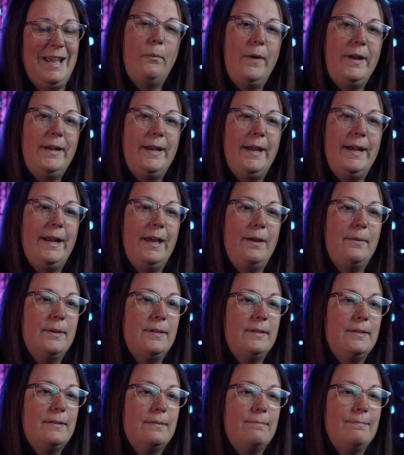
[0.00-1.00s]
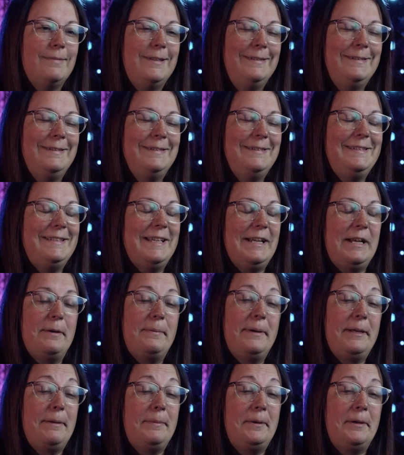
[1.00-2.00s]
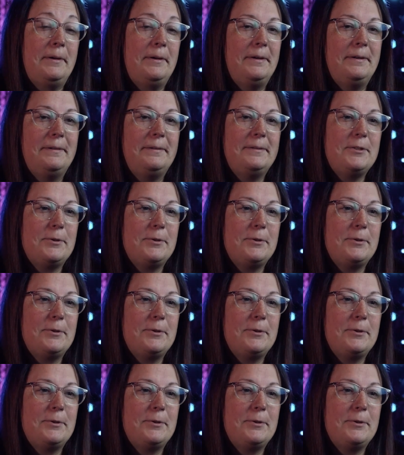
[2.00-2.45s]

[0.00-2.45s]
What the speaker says: One night I was sitting on my computer